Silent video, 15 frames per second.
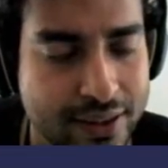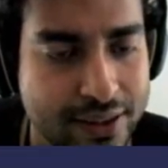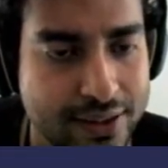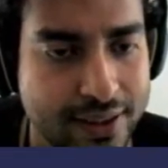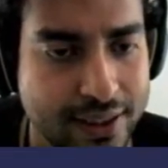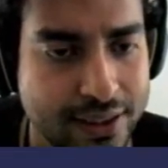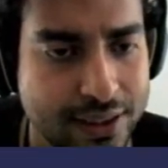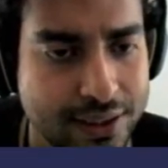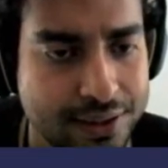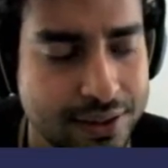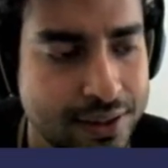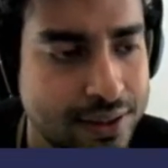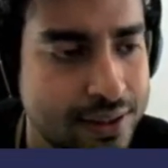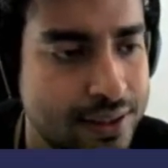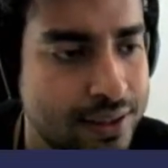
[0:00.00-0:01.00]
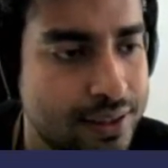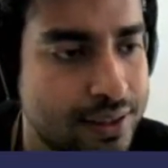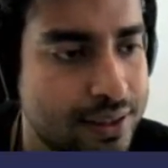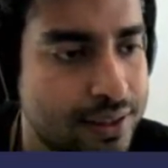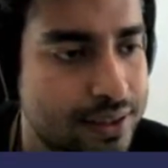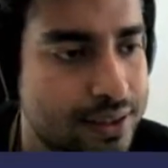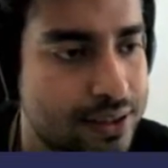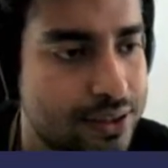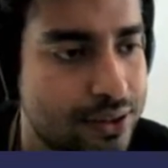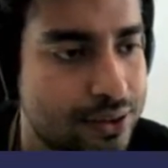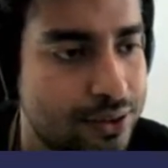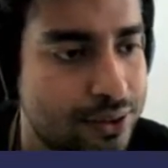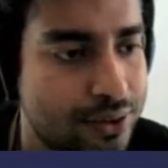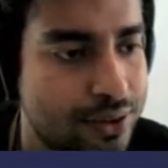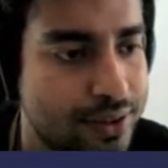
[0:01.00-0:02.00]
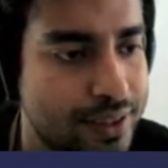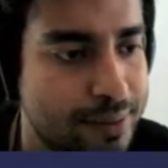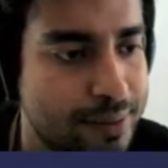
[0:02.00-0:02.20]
structure. So the